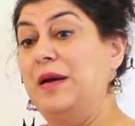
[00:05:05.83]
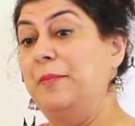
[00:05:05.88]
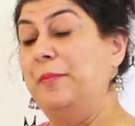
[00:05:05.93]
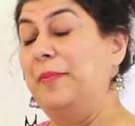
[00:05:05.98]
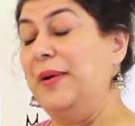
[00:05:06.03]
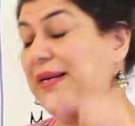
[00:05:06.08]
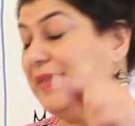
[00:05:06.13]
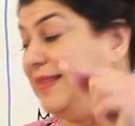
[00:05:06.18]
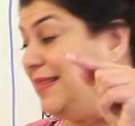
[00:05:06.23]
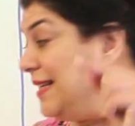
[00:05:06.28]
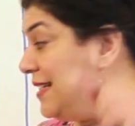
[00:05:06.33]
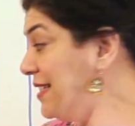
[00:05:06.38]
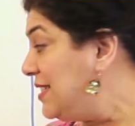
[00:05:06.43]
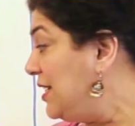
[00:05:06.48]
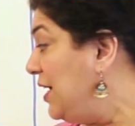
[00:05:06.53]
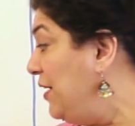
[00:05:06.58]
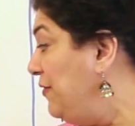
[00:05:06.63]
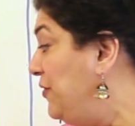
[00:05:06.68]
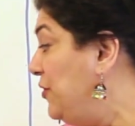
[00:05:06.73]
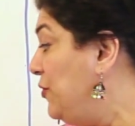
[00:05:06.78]
but
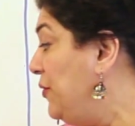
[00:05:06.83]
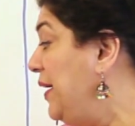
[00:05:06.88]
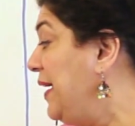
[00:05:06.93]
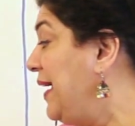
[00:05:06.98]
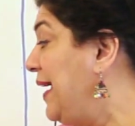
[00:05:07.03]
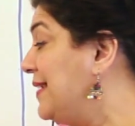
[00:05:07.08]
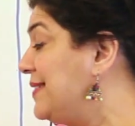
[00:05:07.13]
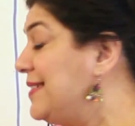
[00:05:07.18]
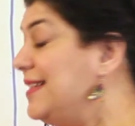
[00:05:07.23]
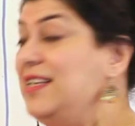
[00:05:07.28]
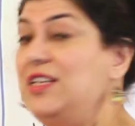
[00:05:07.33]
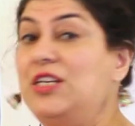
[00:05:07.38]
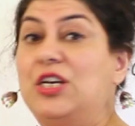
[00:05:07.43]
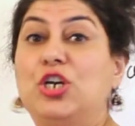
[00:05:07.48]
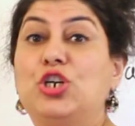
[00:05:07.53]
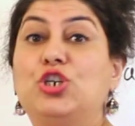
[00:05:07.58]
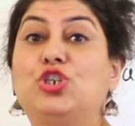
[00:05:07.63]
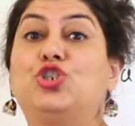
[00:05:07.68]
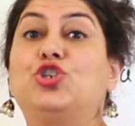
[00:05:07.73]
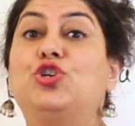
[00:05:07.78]
this sulfuric acid
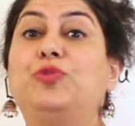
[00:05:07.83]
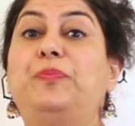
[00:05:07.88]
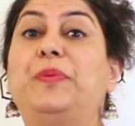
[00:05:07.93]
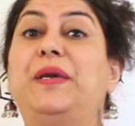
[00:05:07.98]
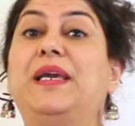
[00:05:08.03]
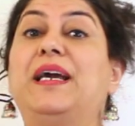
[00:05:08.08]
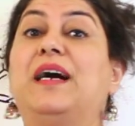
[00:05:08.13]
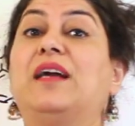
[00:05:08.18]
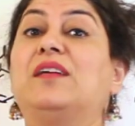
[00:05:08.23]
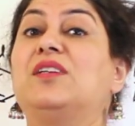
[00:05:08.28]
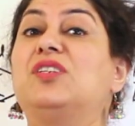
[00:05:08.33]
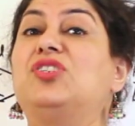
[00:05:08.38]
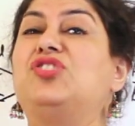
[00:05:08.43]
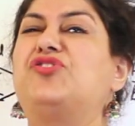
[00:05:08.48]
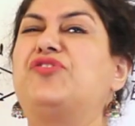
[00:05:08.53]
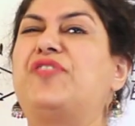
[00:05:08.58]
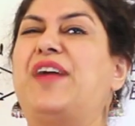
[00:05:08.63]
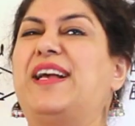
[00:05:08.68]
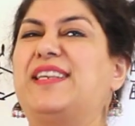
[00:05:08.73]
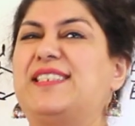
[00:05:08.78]
should be under
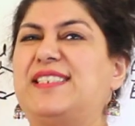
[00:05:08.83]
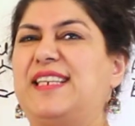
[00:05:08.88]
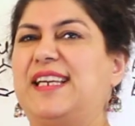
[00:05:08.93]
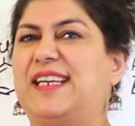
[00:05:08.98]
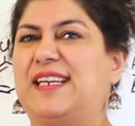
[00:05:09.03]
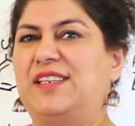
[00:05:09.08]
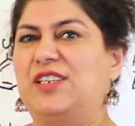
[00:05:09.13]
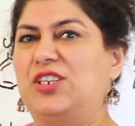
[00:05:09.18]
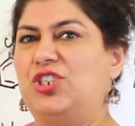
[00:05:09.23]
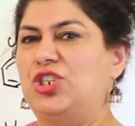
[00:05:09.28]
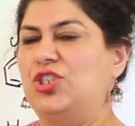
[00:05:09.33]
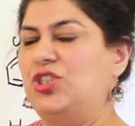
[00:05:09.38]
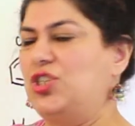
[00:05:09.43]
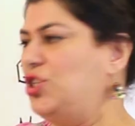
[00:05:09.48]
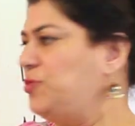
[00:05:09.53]
drastic conditions.